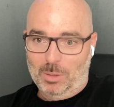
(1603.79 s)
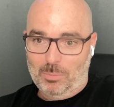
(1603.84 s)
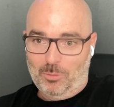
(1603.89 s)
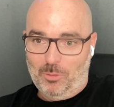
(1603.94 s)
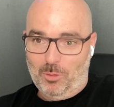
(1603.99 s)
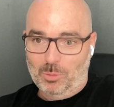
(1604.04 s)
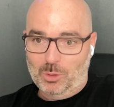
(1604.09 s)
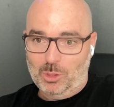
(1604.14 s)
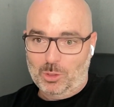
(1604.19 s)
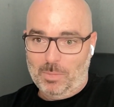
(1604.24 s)

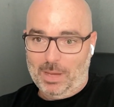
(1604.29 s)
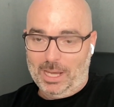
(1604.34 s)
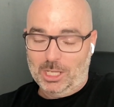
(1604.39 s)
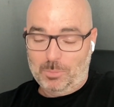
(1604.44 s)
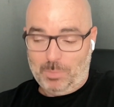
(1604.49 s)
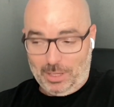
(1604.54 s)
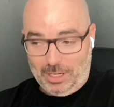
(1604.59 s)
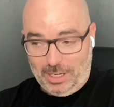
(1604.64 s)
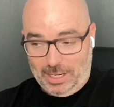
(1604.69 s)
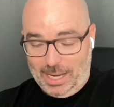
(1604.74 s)
Performance Max,
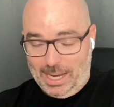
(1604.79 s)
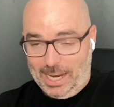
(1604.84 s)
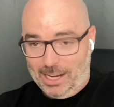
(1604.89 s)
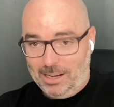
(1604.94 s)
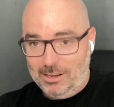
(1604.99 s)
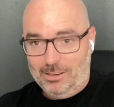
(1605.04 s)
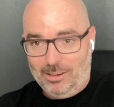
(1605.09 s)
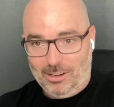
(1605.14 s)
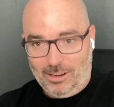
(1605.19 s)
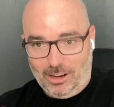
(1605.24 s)
but
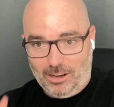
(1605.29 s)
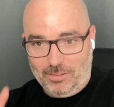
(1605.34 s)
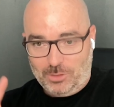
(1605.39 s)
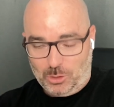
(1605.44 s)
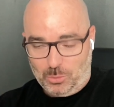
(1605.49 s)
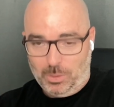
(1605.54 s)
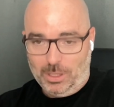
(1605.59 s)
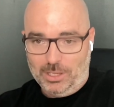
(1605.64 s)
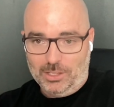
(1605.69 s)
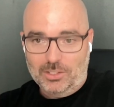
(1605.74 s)
now I've
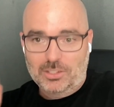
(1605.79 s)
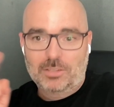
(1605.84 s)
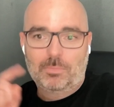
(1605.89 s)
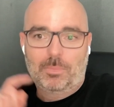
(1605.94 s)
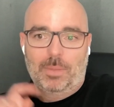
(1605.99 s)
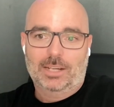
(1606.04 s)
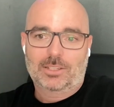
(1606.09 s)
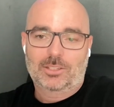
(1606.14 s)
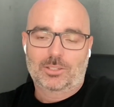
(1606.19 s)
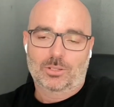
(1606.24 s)
switched
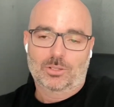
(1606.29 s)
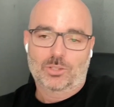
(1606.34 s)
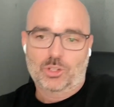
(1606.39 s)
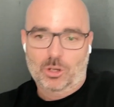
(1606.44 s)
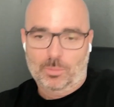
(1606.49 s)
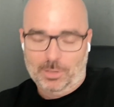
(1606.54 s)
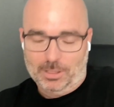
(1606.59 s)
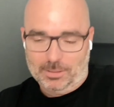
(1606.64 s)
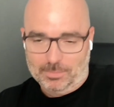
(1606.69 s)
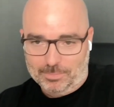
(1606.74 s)
back to
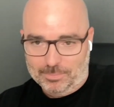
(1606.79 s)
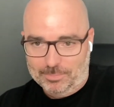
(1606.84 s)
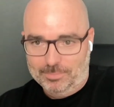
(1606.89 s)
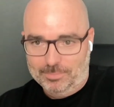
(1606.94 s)
shopping.